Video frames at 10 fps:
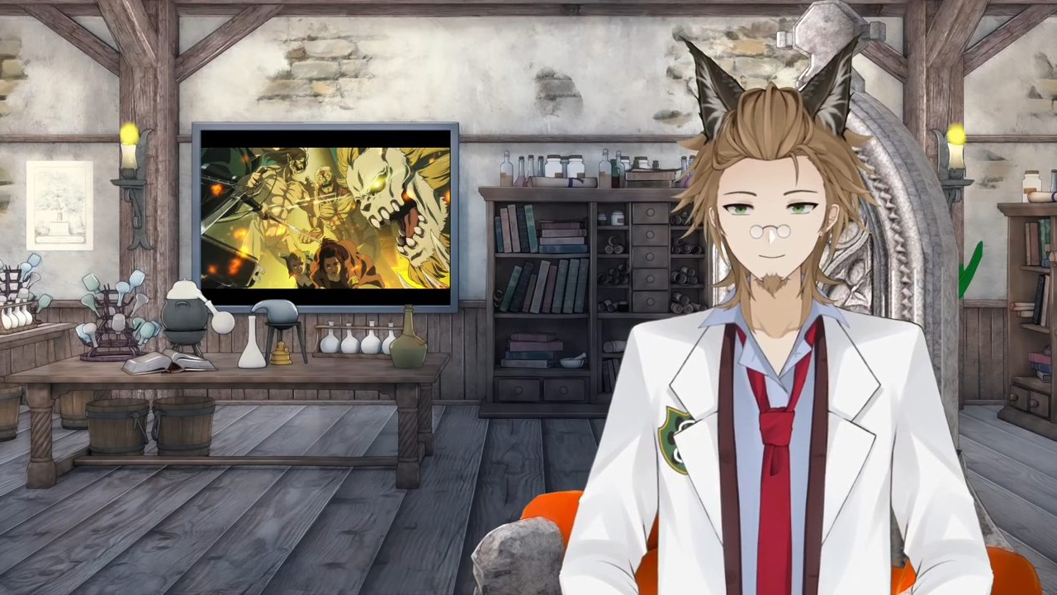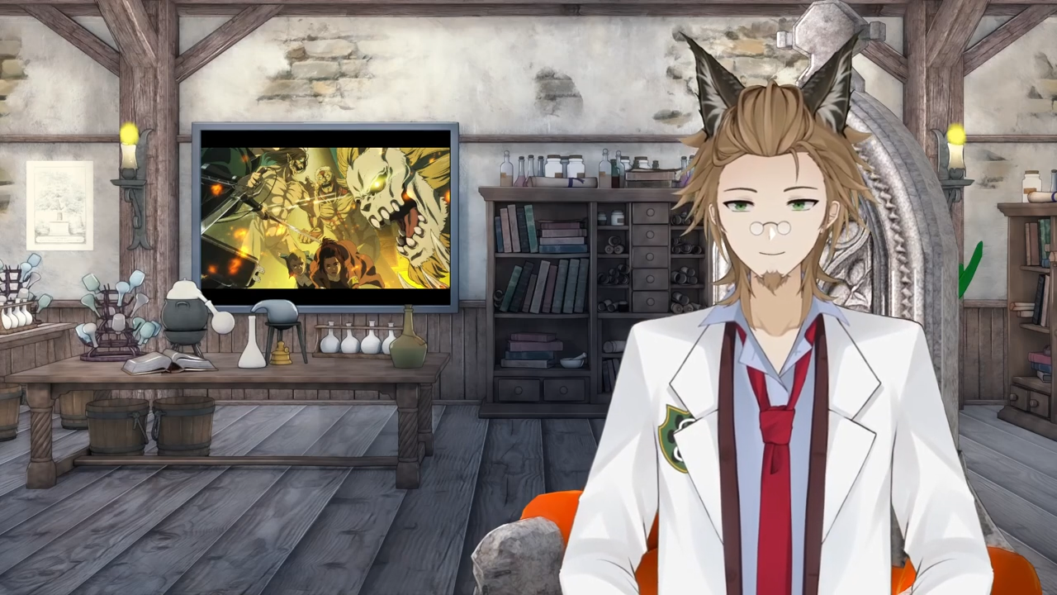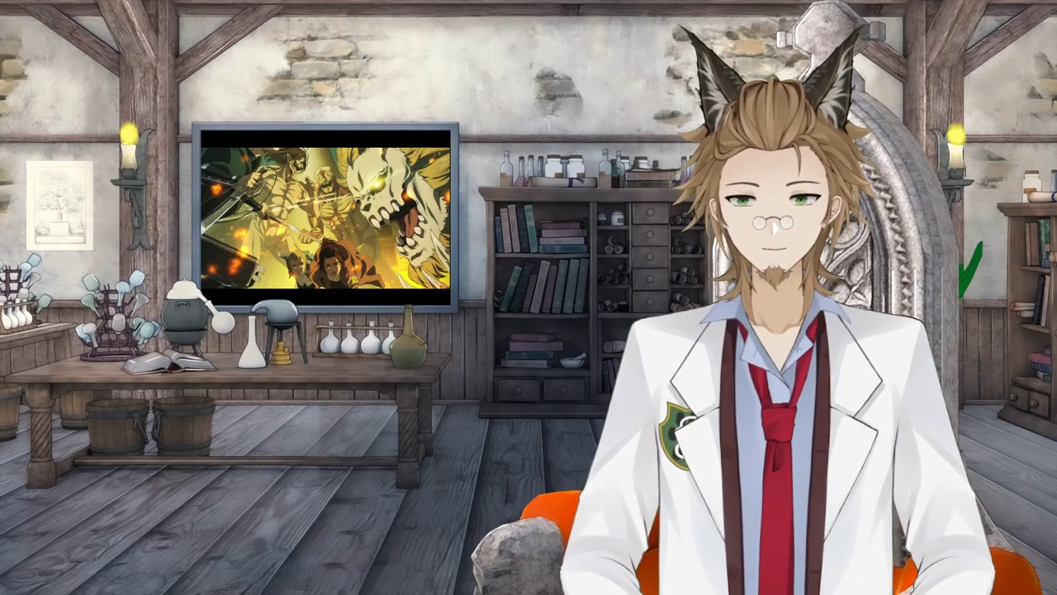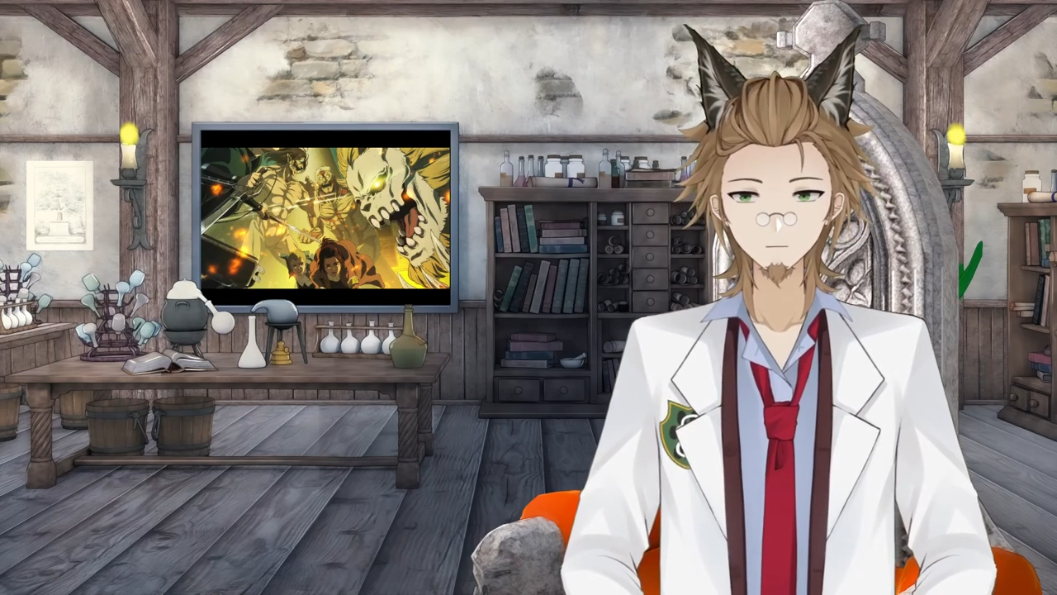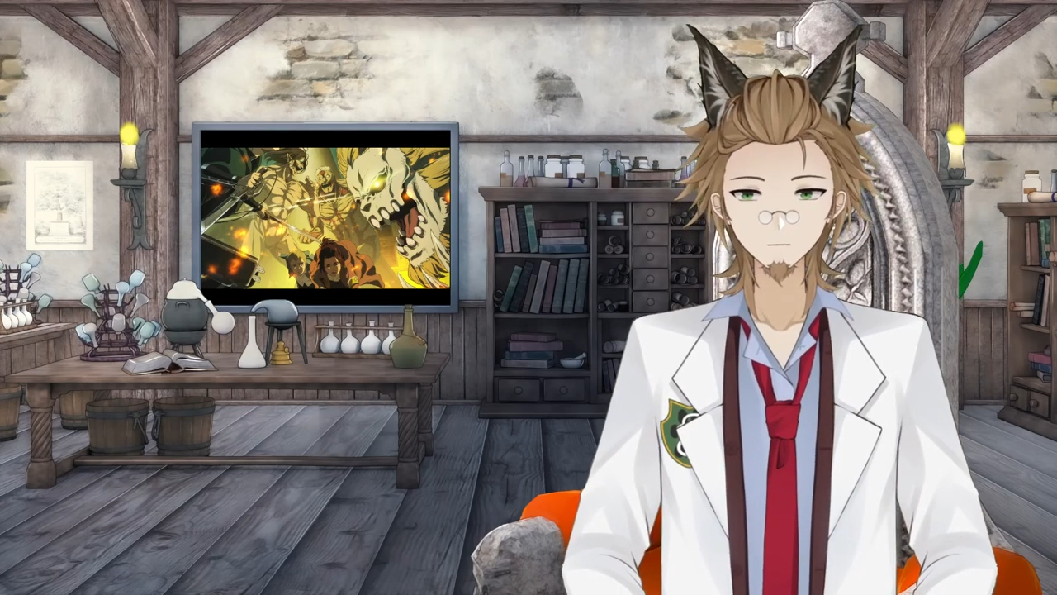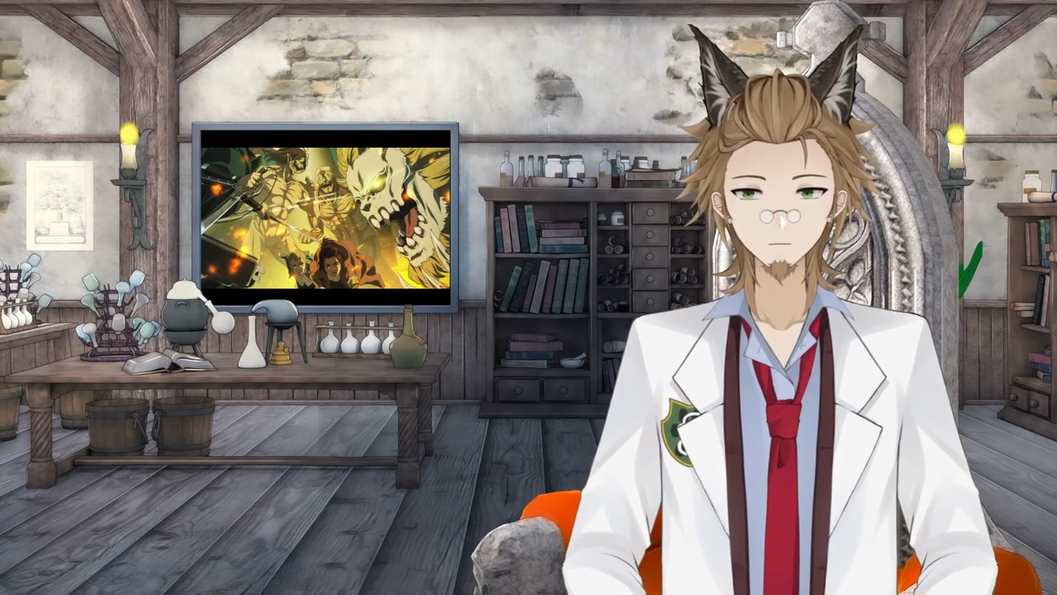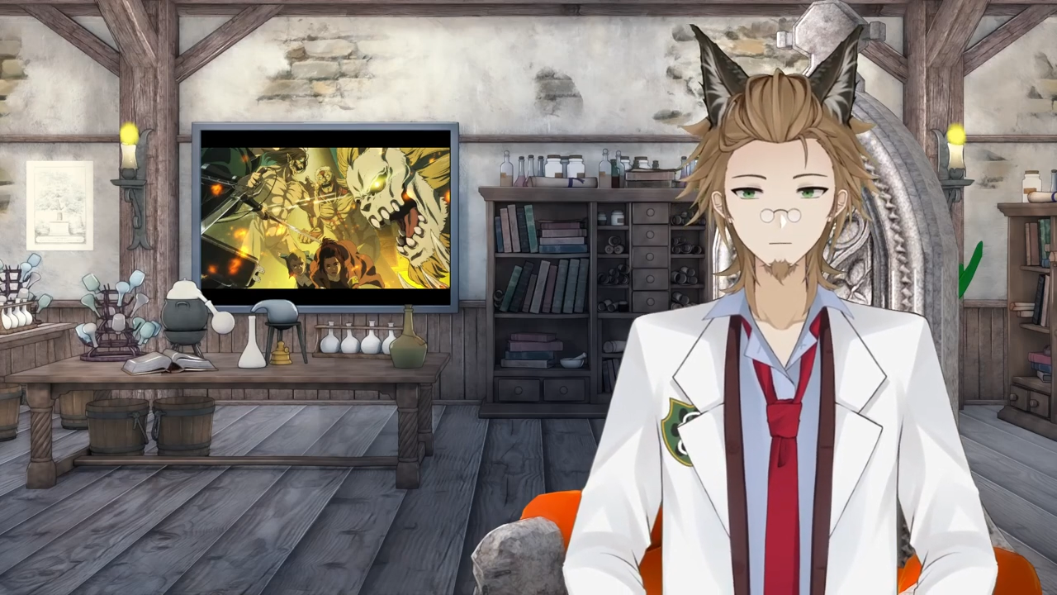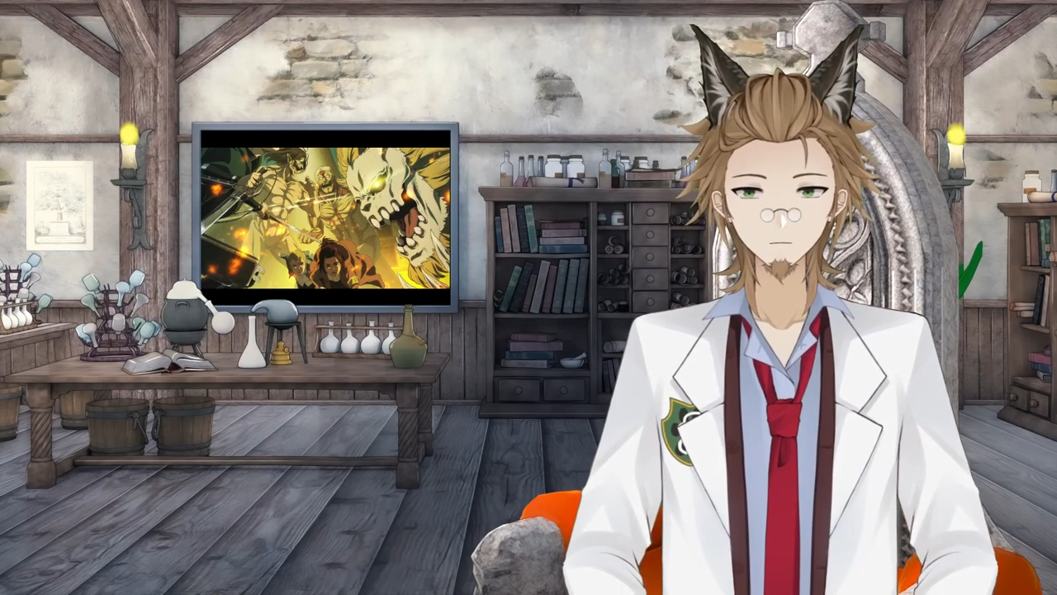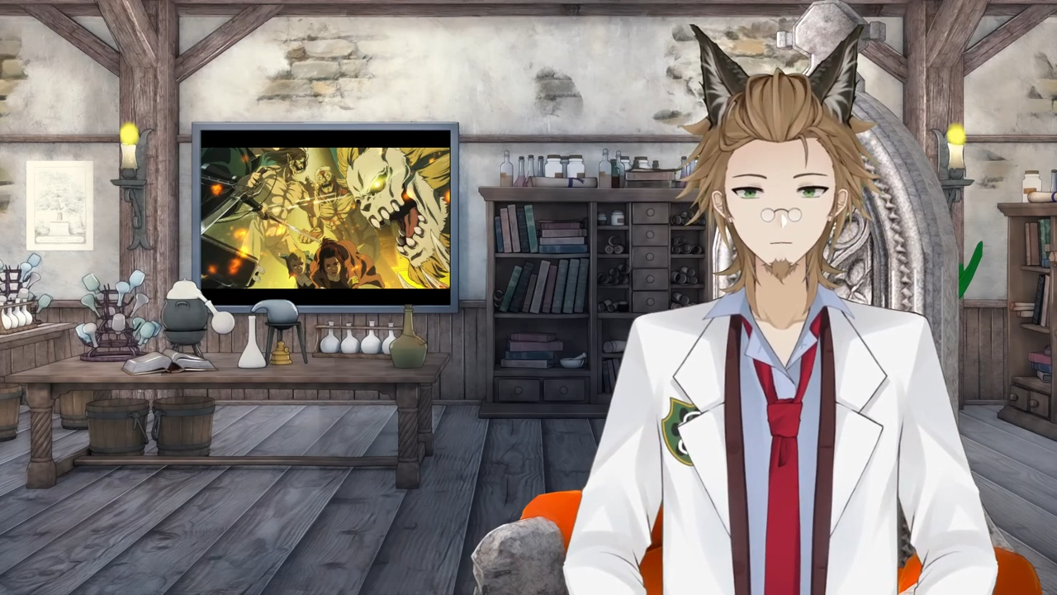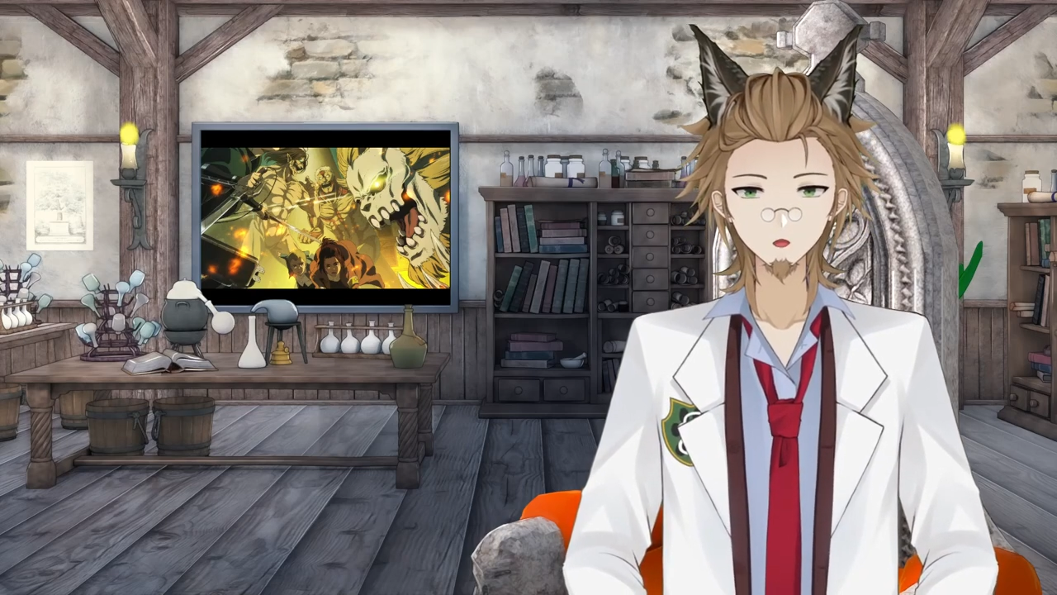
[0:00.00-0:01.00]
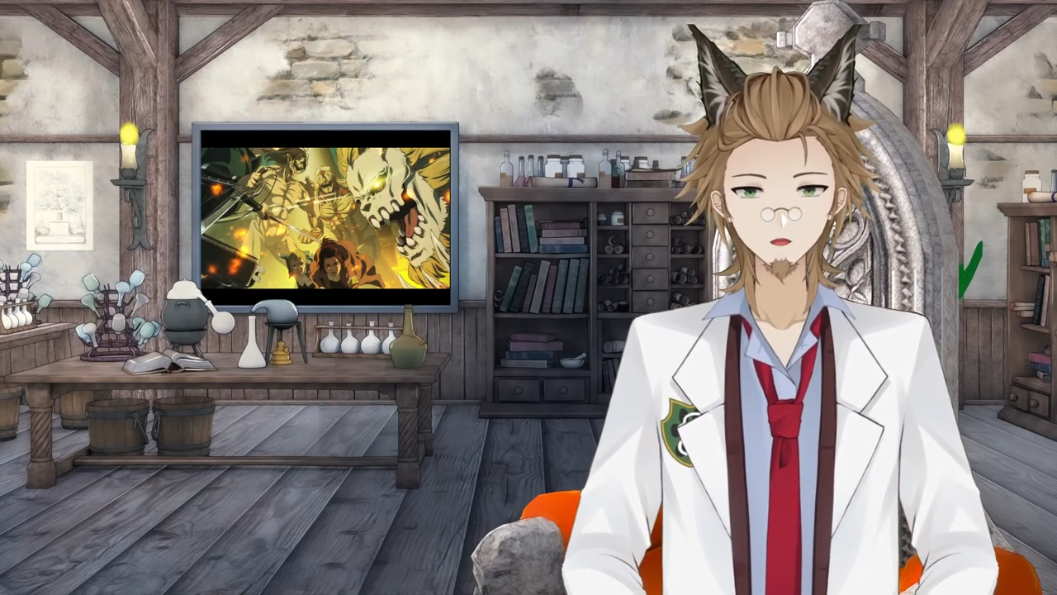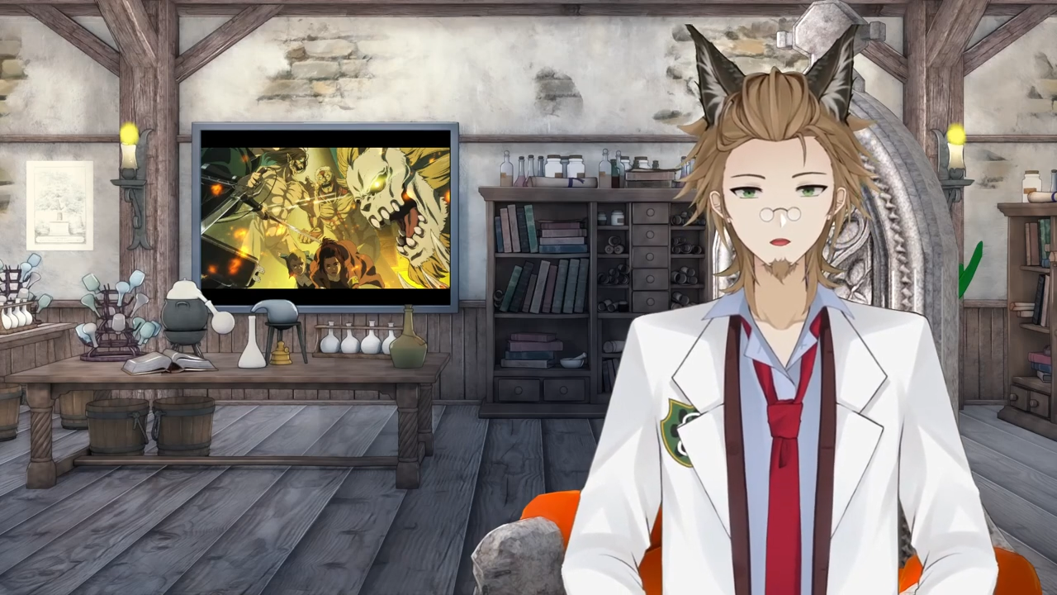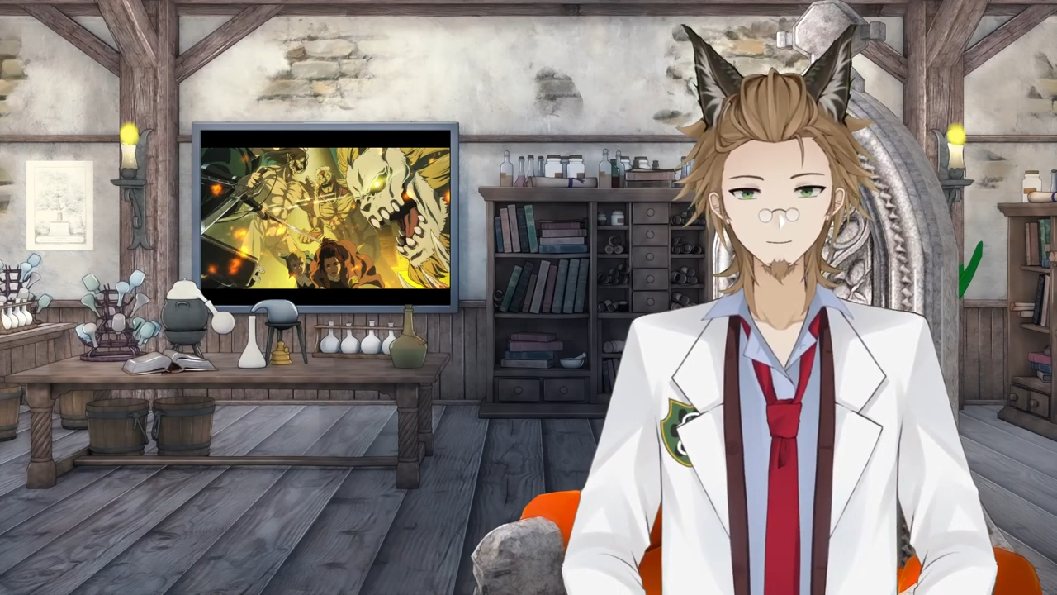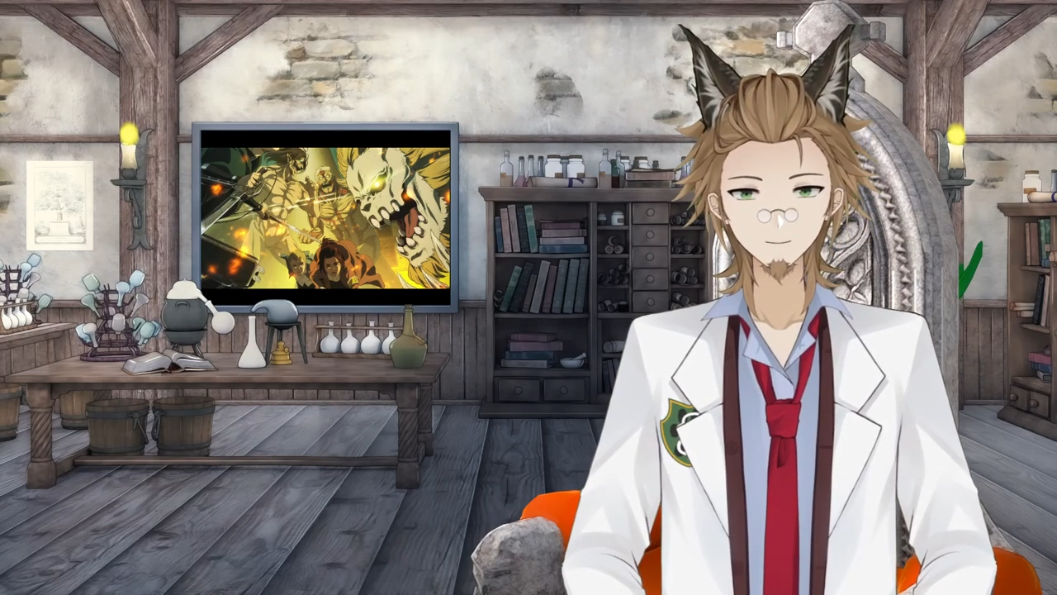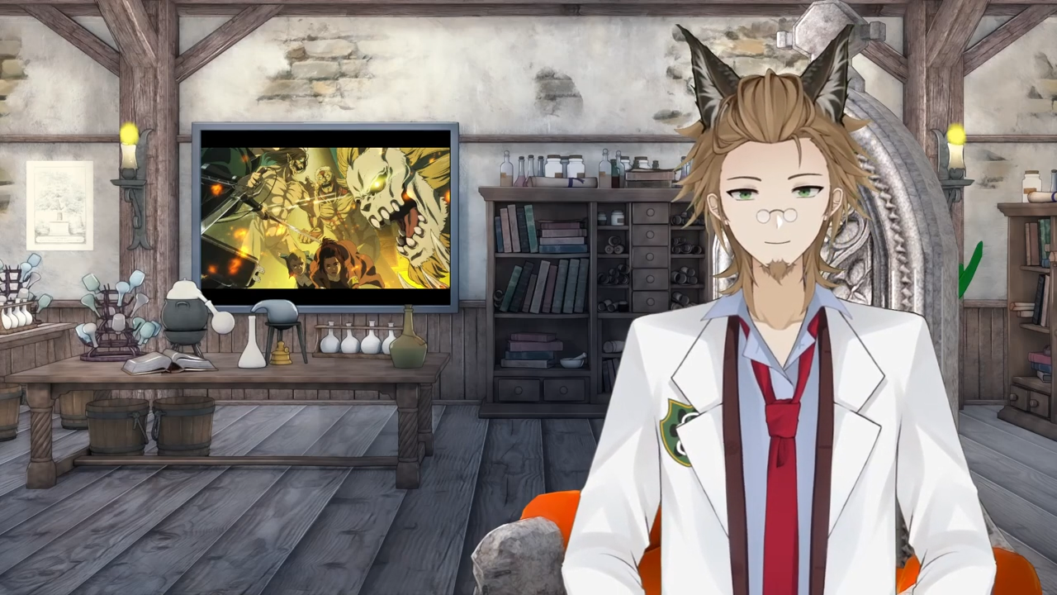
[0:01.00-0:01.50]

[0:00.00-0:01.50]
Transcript: mature and